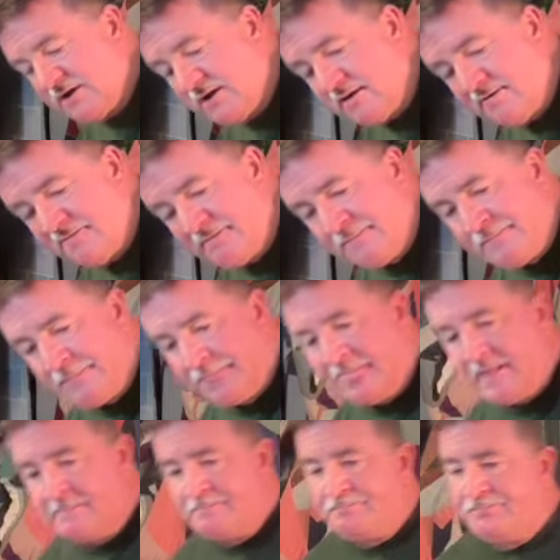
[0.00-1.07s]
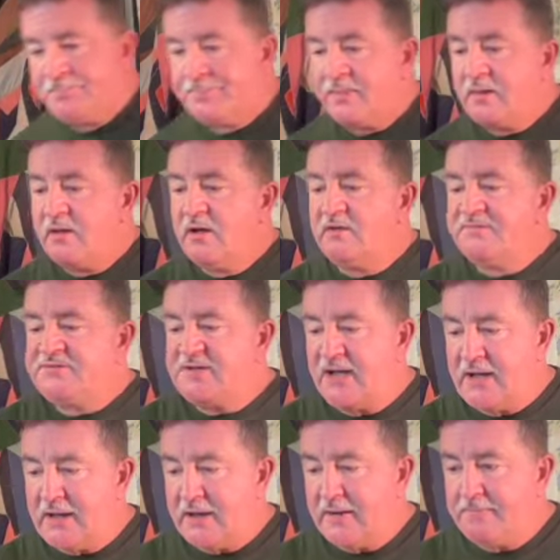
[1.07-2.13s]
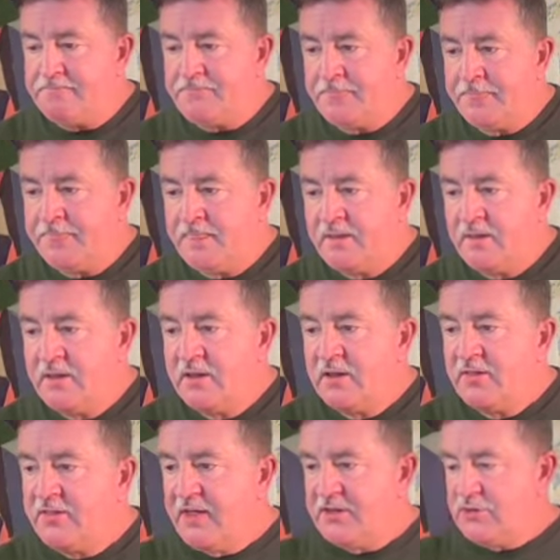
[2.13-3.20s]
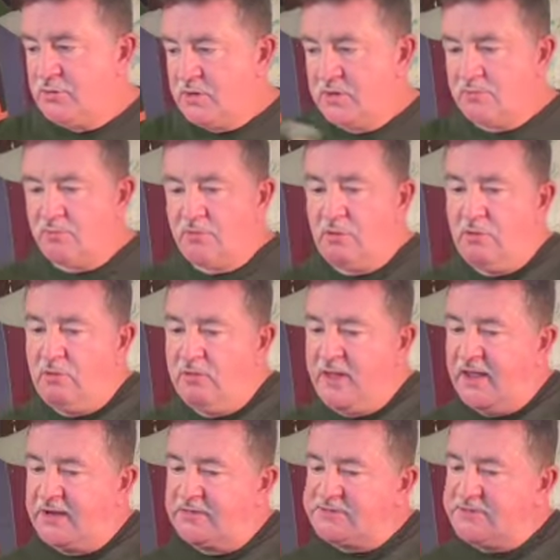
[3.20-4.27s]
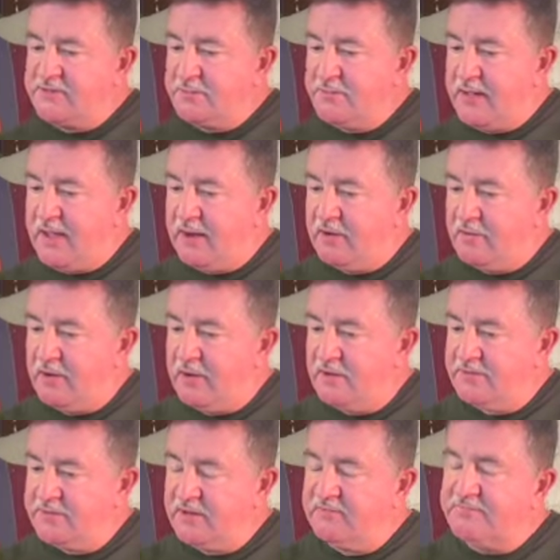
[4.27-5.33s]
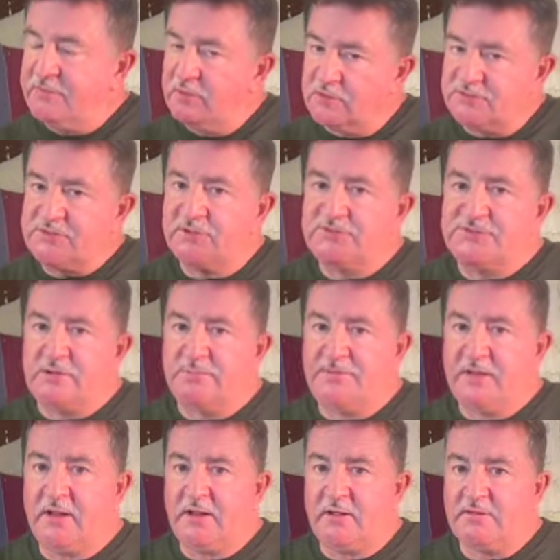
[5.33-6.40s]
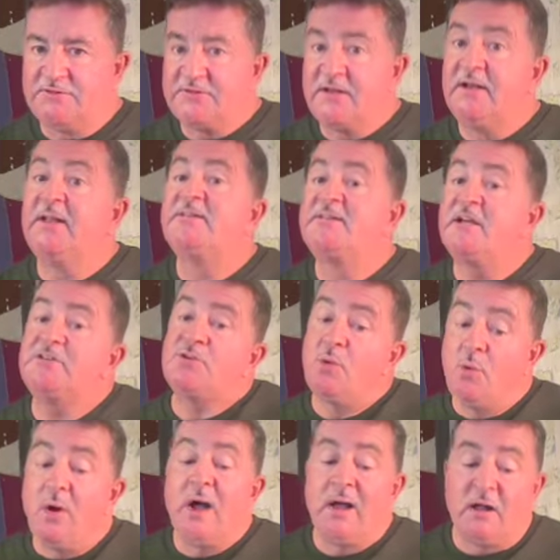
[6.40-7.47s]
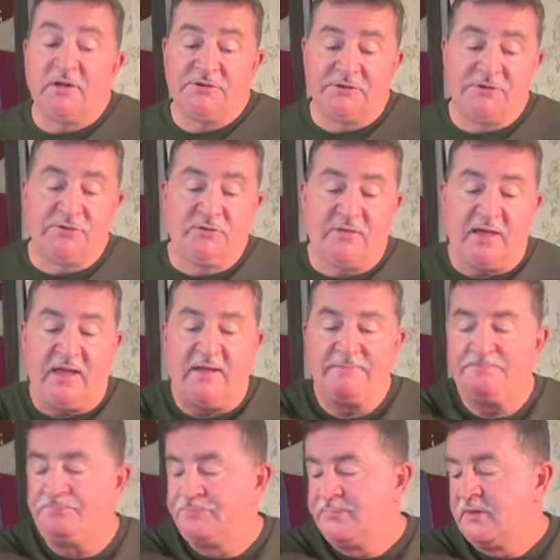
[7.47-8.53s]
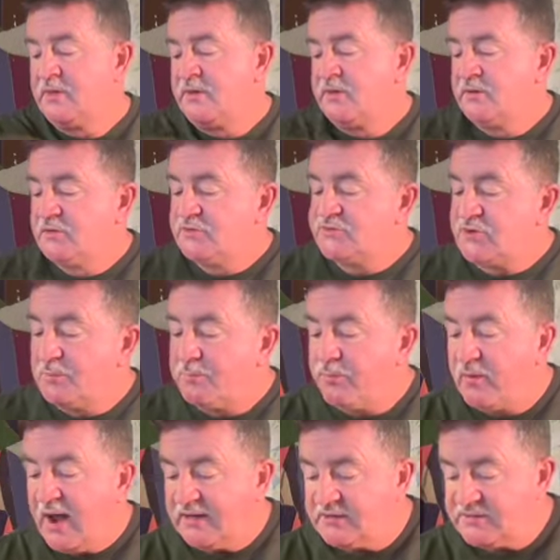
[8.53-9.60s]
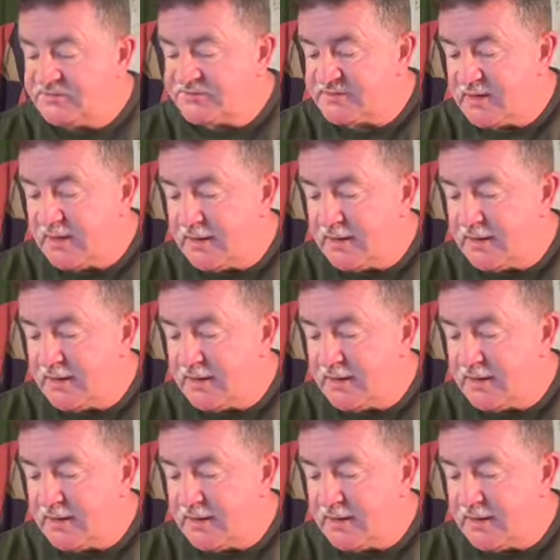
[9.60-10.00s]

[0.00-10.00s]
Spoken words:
of time that you can roll that into the background and focus on something else. And it takes a while to do that. So practice